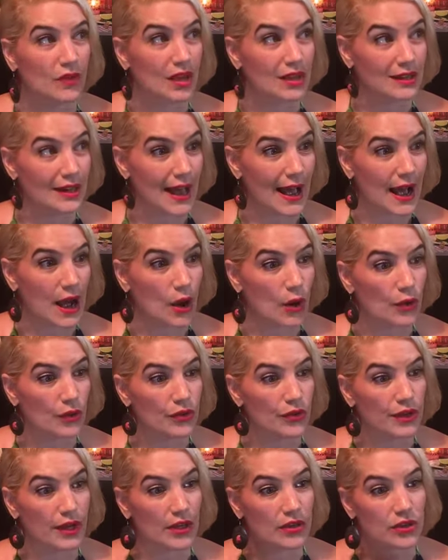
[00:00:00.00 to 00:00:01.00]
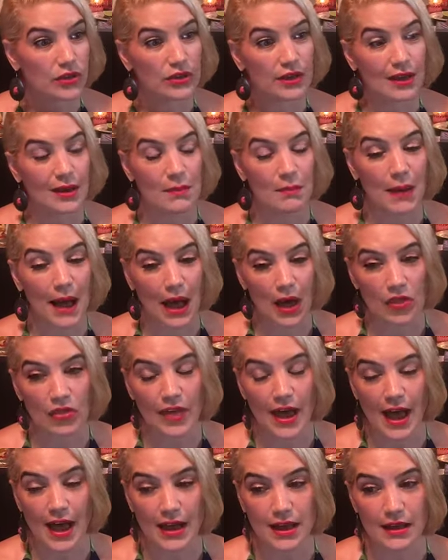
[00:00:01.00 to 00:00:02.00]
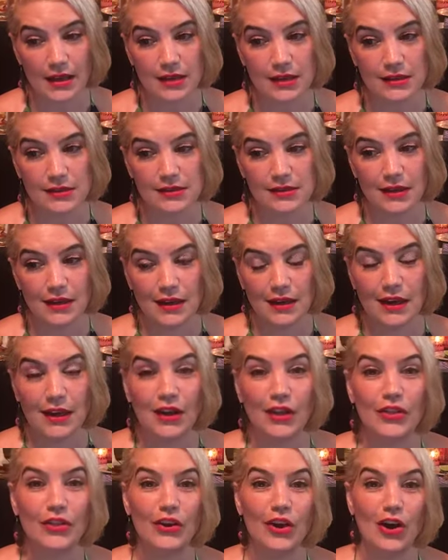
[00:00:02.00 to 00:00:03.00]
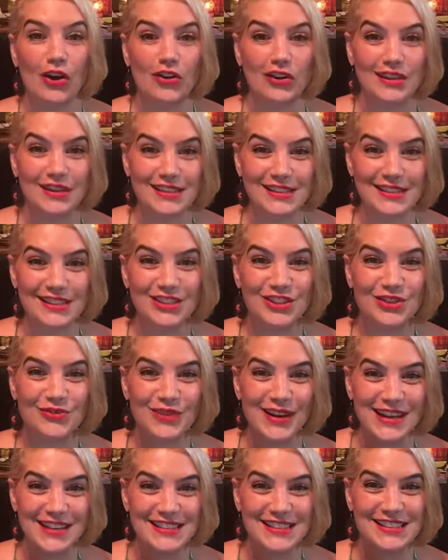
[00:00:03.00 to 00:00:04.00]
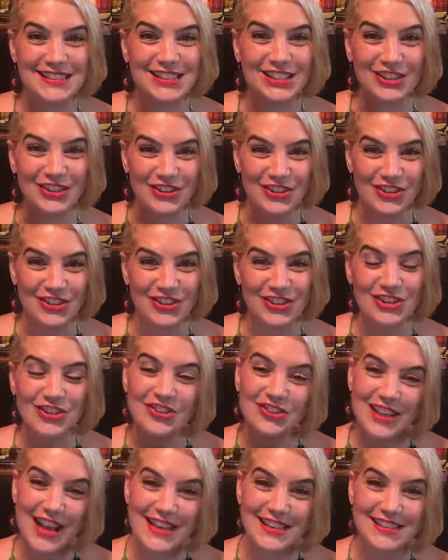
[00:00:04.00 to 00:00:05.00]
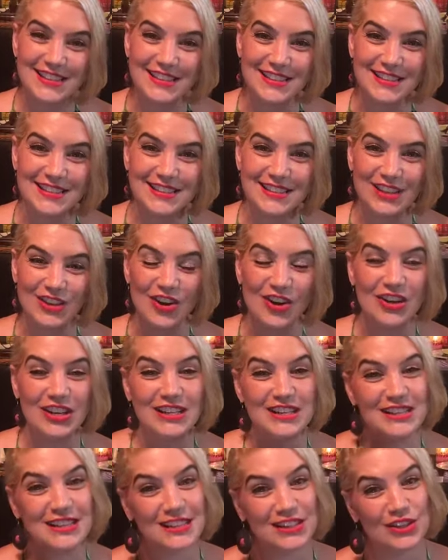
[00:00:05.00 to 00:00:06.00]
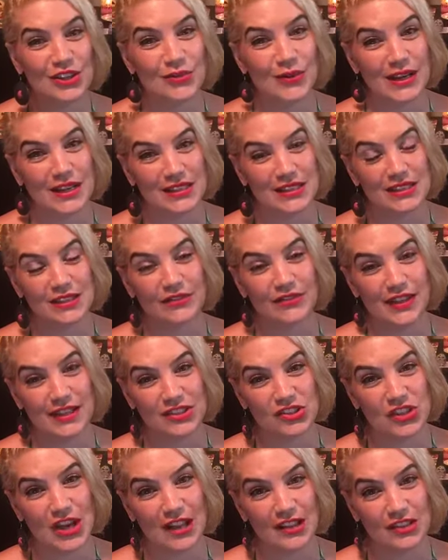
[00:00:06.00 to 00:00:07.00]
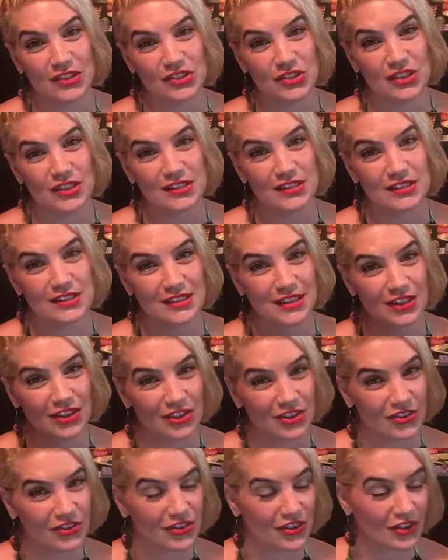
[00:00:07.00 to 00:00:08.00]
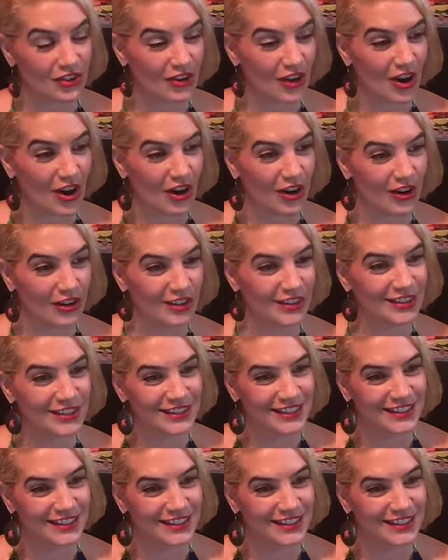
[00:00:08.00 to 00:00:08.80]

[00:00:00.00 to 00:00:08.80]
Now, the other thing about that is there are easier ways to learn your lessons. There are easier ways to face challenges. There, there are,